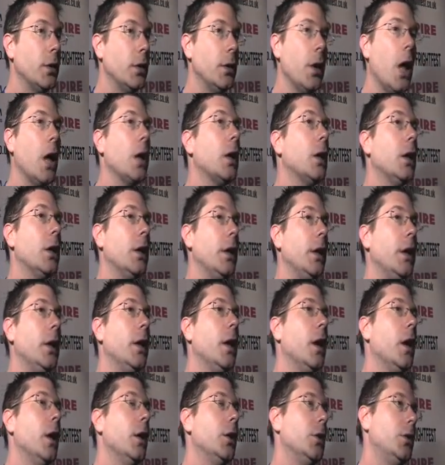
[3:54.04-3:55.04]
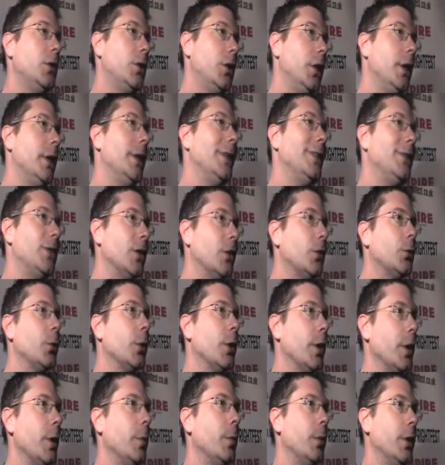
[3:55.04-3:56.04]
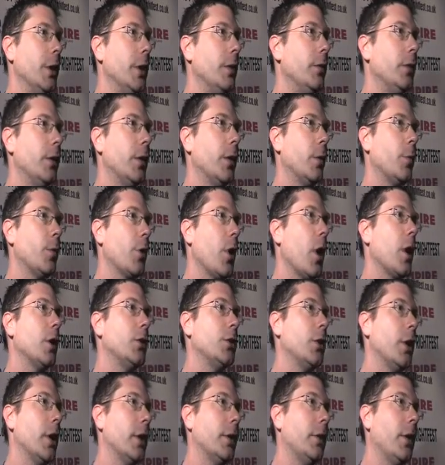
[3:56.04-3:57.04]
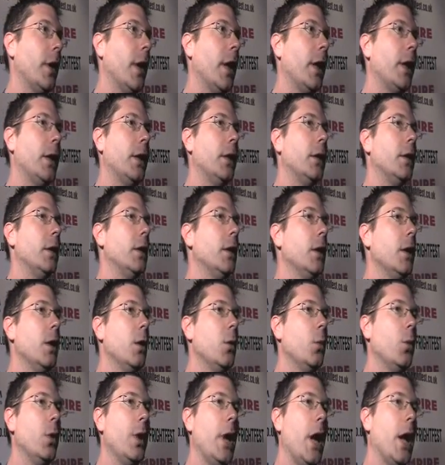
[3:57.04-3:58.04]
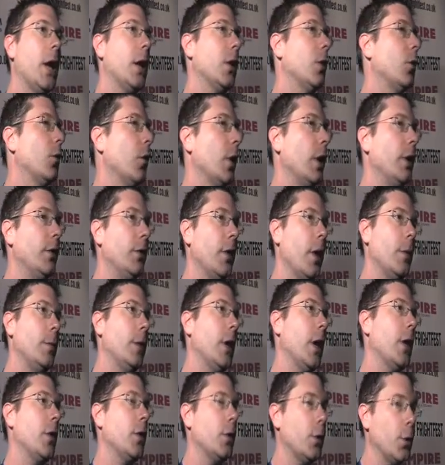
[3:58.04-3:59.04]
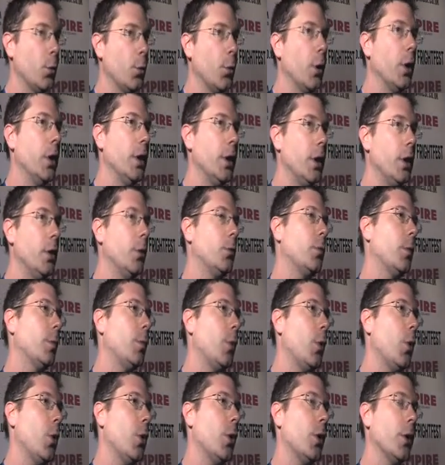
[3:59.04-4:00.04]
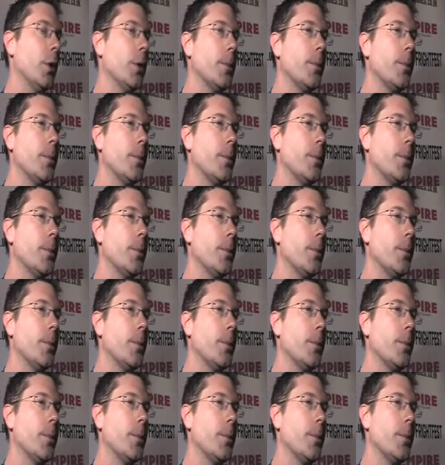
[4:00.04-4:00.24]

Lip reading: Luckily, she just really believed in the project, and we had a great time together and a really good rapport,